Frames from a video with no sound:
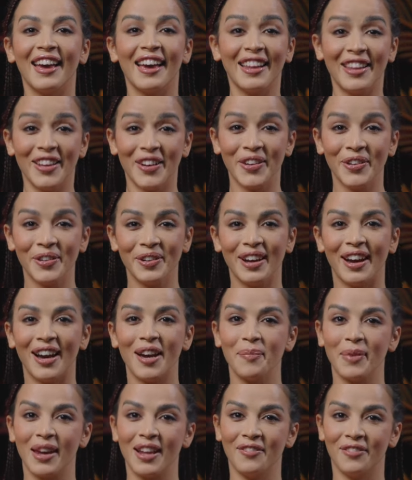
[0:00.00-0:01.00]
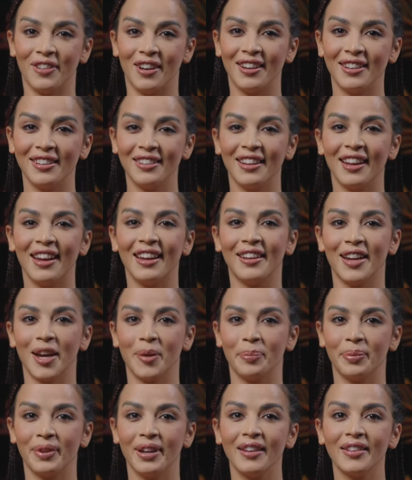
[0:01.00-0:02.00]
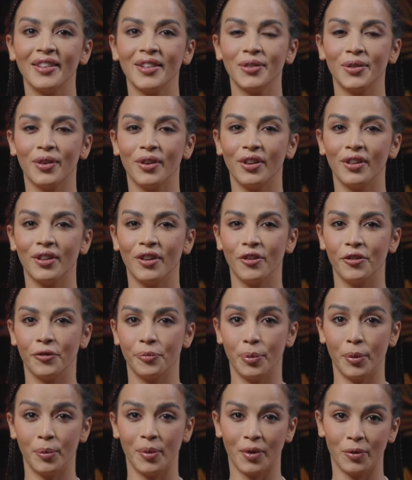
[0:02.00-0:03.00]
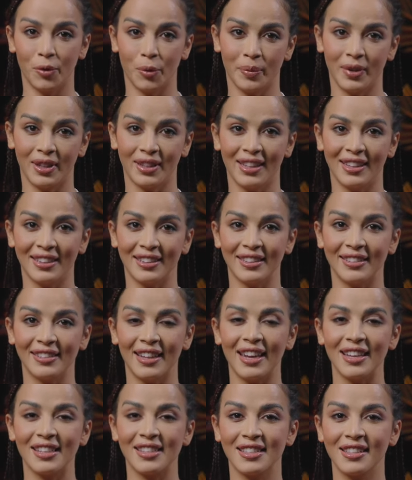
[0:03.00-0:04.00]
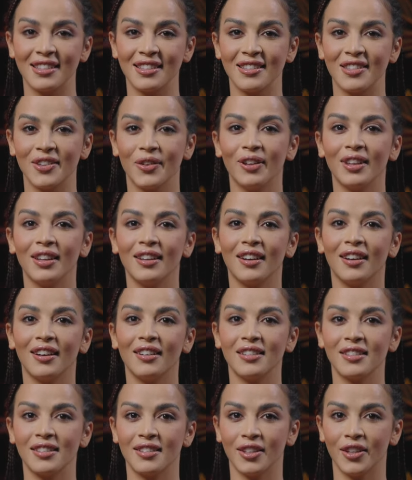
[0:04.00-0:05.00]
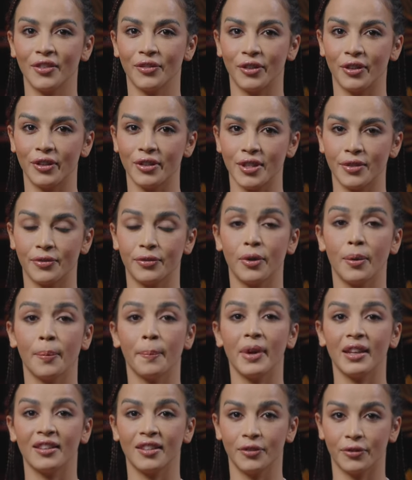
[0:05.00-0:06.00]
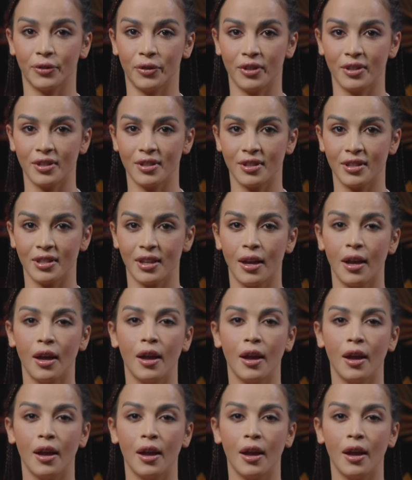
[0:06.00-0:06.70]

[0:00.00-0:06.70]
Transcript: Hello, I'm Elvan, and I played the role of Puma Woman in the nascent Holiguard Cineverse from Meta Force.